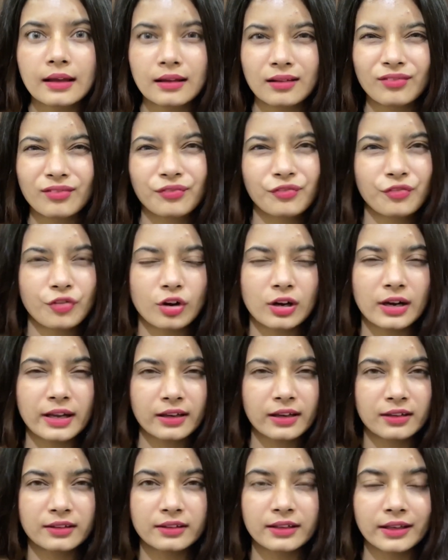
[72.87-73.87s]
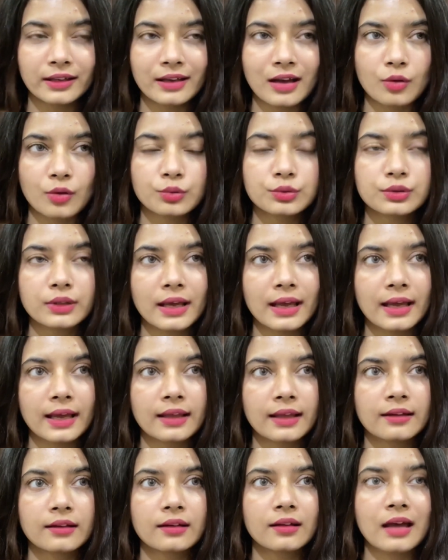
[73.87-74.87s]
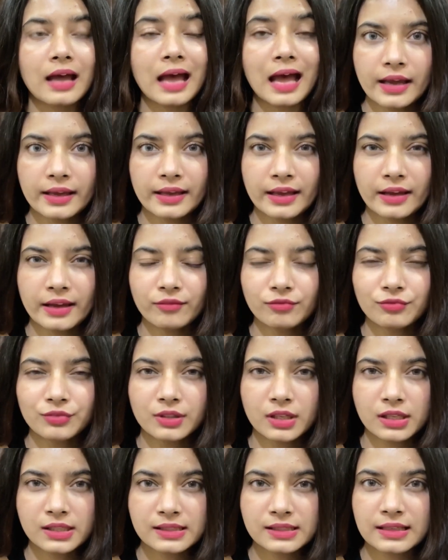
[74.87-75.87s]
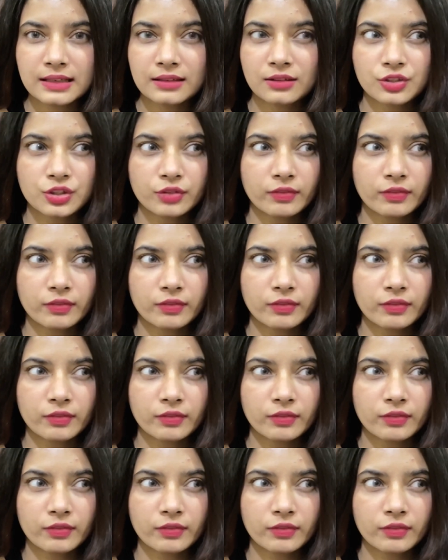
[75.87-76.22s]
for like a day out, and I have dust allergy.